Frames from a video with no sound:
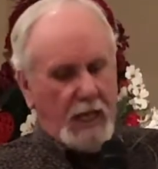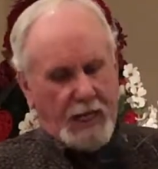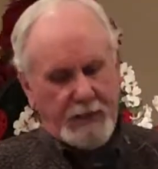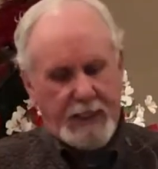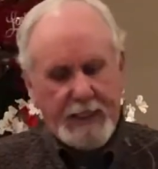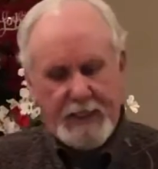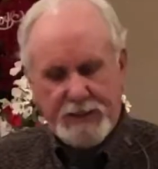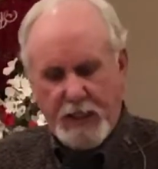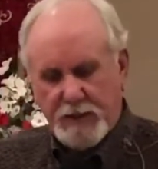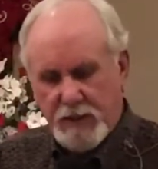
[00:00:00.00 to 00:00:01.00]
And then he
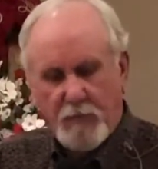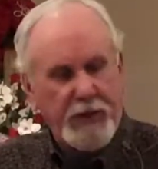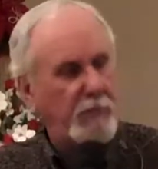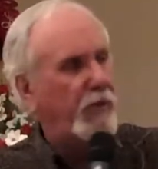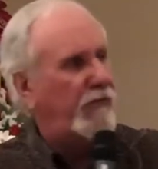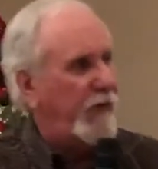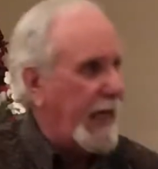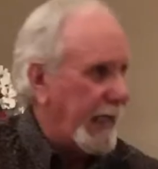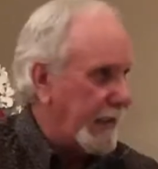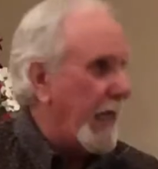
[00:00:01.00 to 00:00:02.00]
says something
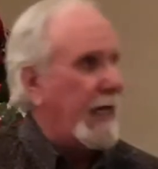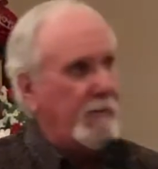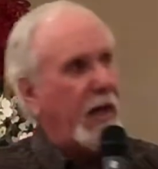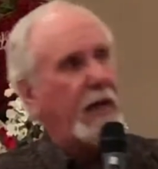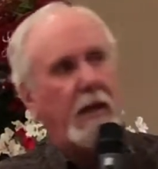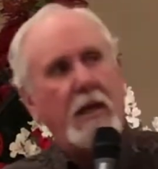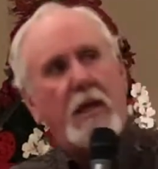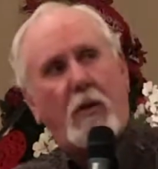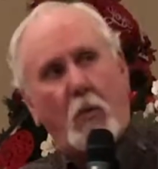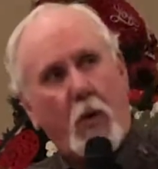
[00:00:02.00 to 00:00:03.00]
prophetic. Now, he made a
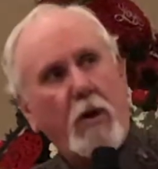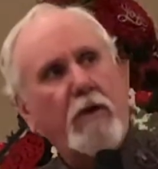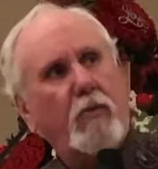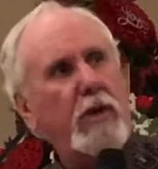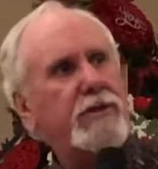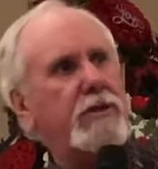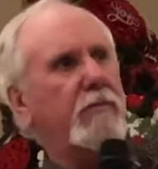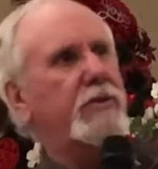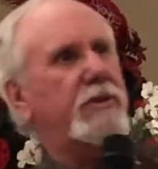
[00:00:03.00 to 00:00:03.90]
word of wisdom